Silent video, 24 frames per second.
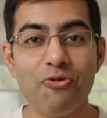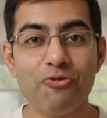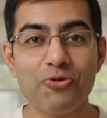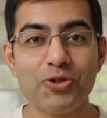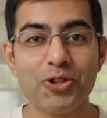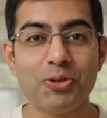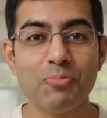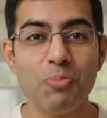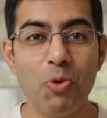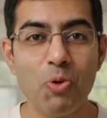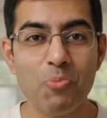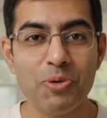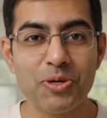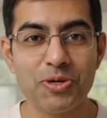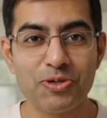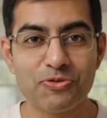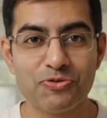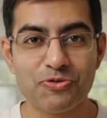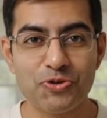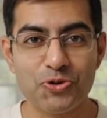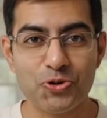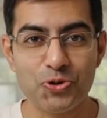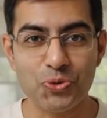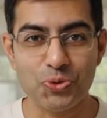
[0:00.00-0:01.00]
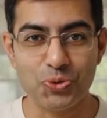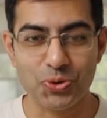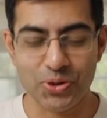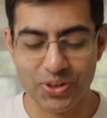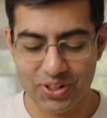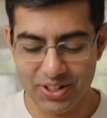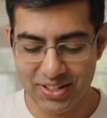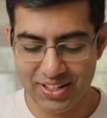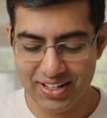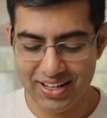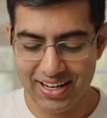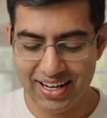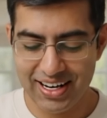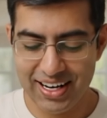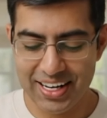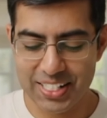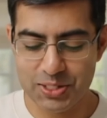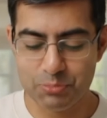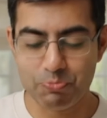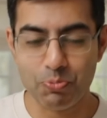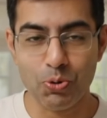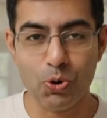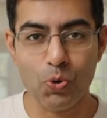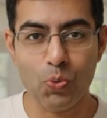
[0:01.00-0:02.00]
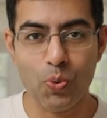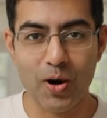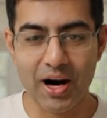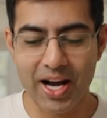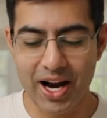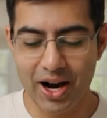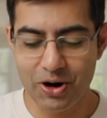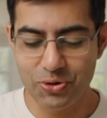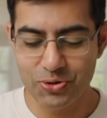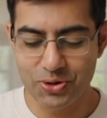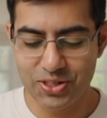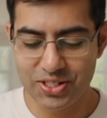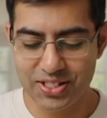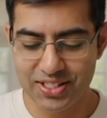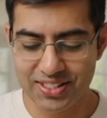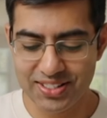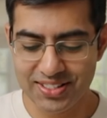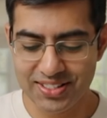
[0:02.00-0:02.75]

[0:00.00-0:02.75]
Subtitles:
for the moment of truth. Let's pull one out.